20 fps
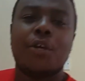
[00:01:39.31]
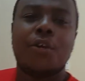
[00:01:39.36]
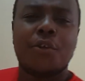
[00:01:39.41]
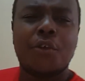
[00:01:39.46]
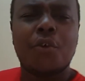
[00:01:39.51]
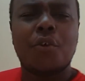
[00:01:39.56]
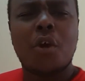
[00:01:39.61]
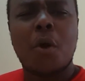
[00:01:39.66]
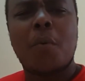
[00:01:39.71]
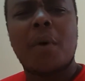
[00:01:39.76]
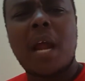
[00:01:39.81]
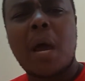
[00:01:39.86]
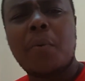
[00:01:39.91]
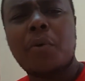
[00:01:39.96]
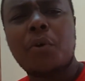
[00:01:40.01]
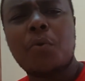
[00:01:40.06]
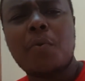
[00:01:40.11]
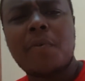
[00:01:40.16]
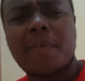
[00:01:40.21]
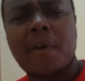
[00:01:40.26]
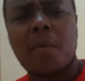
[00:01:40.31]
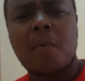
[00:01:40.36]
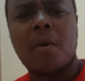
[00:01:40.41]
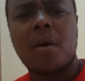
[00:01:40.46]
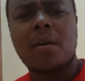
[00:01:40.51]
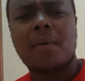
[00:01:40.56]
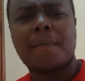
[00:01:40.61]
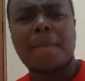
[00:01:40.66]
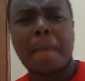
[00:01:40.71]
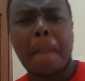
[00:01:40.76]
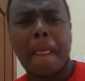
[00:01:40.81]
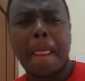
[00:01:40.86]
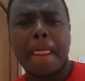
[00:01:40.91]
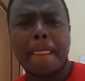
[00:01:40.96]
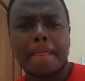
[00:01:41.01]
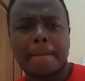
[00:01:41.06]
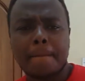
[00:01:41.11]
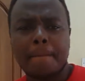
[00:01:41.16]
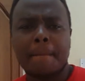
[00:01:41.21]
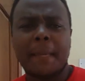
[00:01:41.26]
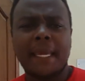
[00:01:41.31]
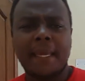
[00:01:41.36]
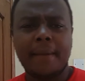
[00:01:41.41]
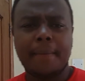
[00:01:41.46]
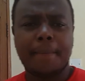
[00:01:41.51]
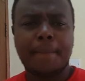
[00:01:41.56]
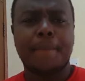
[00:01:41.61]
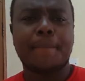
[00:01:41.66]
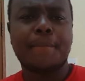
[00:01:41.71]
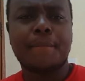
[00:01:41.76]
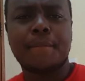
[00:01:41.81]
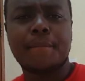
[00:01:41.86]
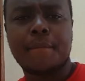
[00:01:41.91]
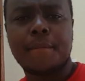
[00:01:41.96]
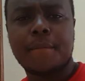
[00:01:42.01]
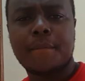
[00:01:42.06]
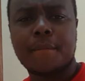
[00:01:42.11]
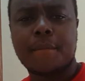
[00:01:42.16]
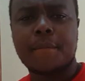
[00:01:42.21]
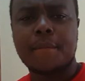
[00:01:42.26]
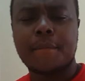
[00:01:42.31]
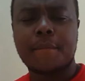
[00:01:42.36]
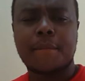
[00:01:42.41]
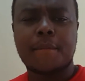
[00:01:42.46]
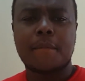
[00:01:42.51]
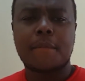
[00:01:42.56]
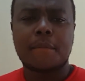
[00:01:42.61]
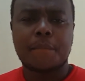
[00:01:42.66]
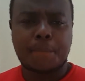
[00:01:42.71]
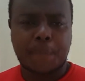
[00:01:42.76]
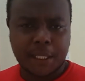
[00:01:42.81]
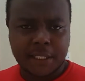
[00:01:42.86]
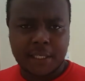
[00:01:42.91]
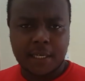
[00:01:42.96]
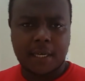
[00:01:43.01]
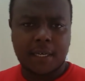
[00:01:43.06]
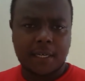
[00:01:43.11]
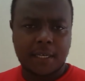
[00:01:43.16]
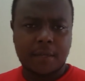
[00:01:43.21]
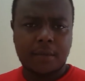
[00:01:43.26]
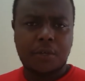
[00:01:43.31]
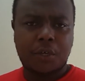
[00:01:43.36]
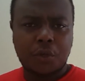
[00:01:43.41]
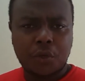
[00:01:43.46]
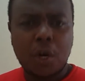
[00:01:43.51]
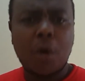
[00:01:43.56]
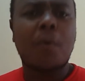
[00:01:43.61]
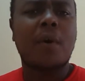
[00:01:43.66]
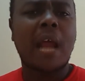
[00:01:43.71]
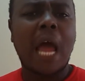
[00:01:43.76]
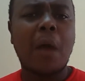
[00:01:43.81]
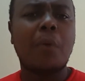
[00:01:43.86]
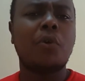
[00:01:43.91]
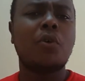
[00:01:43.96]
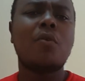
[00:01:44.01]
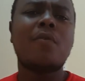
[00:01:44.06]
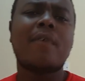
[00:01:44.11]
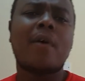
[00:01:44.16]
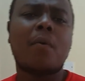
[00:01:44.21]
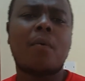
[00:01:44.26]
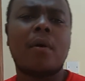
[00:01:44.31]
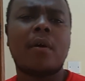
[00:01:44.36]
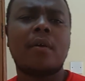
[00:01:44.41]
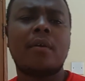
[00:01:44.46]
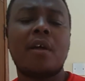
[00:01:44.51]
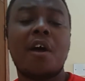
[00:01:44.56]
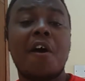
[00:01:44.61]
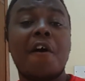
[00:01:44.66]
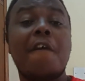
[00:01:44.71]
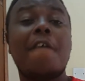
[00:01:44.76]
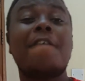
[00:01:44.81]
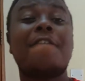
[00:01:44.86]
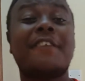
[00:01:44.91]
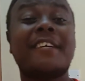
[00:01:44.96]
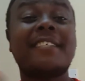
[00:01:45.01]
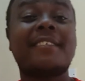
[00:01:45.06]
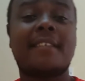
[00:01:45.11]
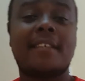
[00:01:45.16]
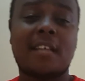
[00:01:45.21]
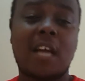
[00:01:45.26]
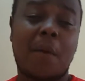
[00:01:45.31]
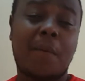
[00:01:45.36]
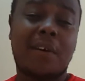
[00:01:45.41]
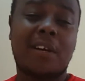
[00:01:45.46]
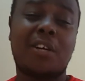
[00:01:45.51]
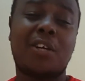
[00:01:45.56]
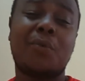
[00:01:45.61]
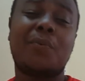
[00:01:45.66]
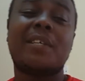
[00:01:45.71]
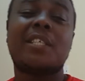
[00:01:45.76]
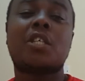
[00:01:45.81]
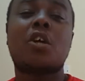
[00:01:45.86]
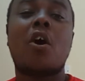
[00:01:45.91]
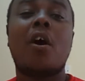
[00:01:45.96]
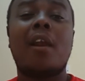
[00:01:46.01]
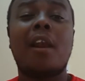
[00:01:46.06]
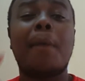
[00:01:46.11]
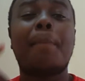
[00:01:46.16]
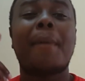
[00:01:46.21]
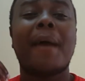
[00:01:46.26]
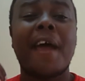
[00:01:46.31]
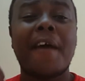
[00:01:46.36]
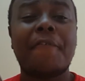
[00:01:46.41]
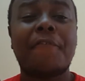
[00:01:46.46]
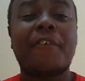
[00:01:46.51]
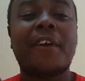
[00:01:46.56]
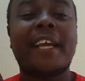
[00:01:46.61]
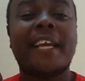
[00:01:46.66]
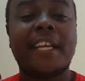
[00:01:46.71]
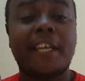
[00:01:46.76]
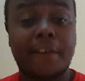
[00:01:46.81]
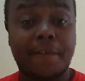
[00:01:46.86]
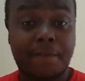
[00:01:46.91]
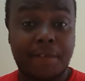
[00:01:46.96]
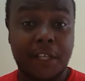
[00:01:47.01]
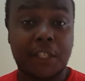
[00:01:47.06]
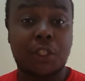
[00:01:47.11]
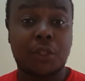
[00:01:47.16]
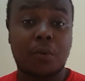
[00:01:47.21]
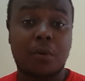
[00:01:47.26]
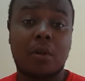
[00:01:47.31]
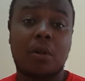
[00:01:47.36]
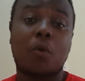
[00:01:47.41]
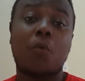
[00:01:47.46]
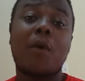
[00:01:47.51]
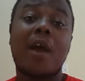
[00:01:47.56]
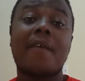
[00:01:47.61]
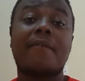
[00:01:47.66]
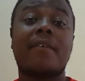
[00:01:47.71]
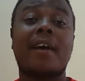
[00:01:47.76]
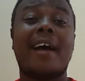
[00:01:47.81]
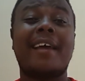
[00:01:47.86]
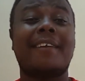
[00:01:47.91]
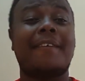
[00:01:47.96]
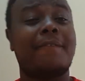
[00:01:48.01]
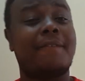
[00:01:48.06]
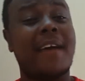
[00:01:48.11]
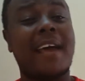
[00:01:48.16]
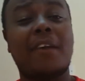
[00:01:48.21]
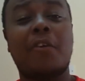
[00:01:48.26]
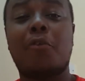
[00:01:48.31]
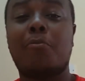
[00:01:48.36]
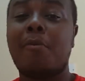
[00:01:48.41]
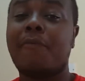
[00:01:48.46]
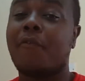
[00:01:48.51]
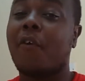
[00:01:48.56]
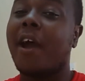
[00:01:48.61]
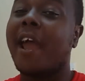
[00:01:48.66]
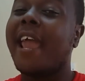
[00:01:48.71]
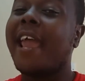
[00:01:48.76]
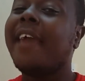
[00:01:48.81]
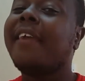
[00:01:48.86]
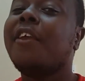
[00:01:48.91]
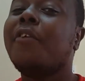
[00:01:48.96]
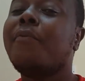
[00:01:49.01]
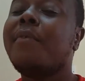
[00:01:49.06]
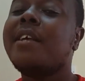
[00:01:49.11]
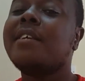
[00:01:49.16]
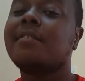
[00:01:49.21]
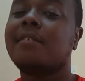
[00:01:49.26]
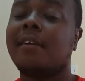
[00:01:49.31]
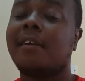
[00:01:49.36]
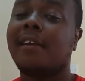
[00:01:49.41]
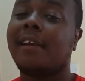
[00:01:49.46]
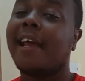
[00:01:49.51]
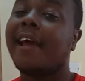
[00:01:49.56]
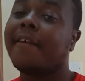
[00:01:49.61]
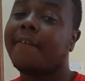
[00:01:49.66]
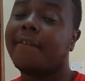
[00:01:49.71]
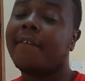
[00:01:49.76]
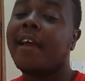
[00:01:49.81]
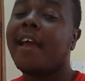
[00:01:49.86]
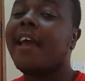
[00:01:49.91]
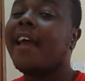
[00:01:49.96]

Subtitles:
Do you know what I would do if I won? Me, personally, do you know what I would do if I won? First thing I want to do is call up every individual, whoever undervalued me for any reason in life.